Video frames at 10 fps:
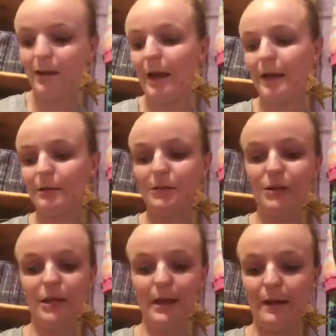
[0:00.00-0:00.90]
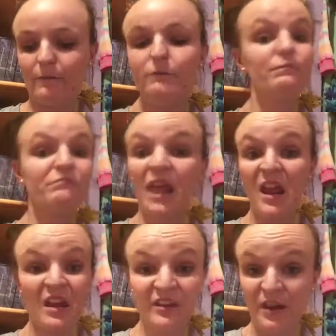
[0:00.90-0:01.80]
I legit have
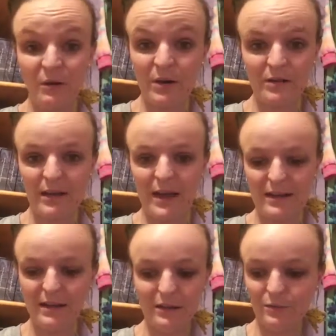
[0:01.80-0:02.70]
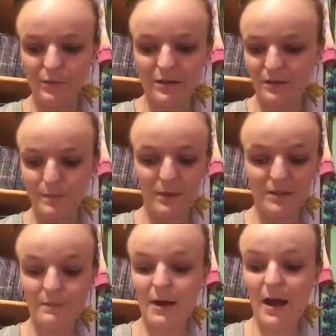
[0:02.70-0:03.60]
no earthly idea what this book
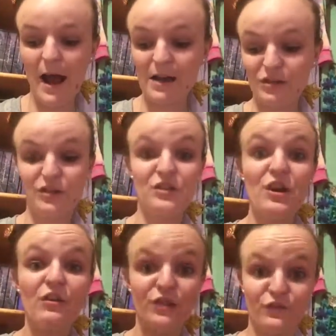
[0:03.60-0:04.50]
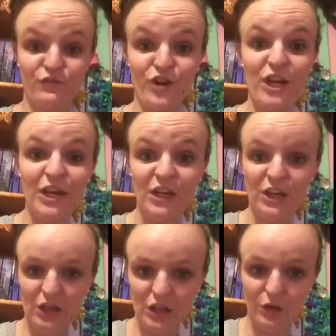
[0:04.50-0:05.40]
is about. I just know it's freaking
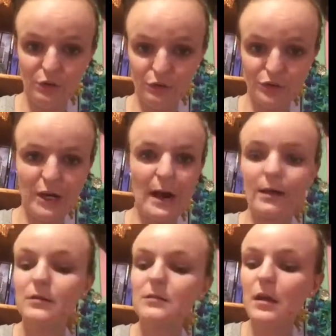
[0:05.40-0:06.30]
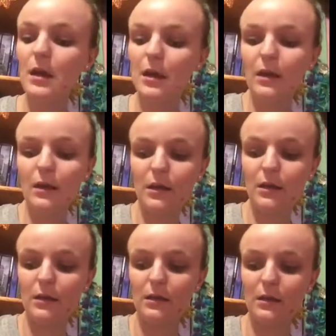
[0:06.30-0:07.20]
huge, guys.
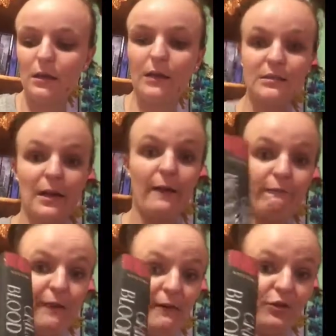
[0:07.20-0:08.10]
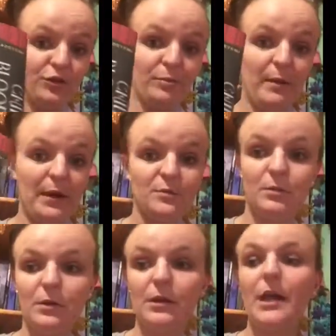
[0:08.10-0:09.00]
It's like a 500-page
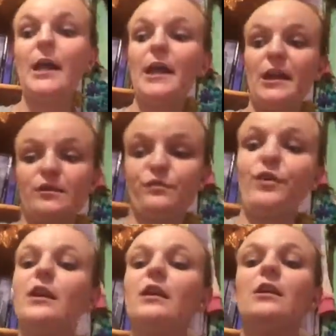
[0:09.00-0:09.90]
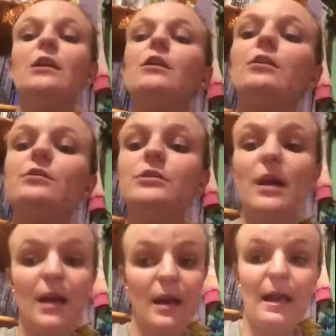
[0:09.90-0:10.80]
book. It's freaking huge.
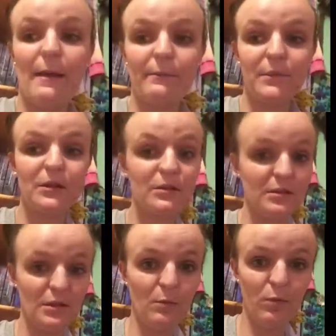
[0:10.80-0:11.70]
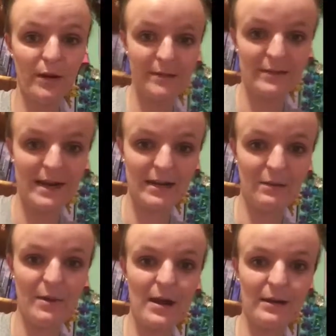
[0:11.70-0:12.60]
I'm somewhat excited
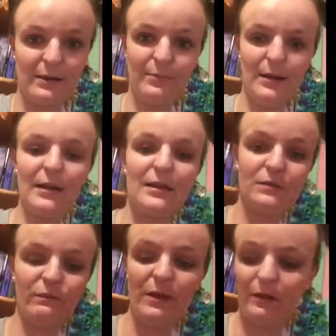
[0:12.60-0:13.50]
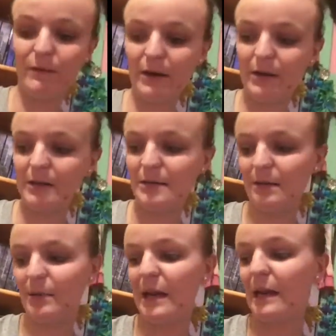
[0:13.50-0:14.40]
about it, but it's very, very
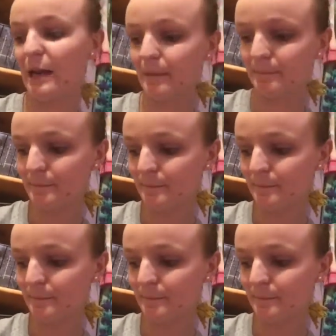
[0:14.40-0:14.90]
intimidating.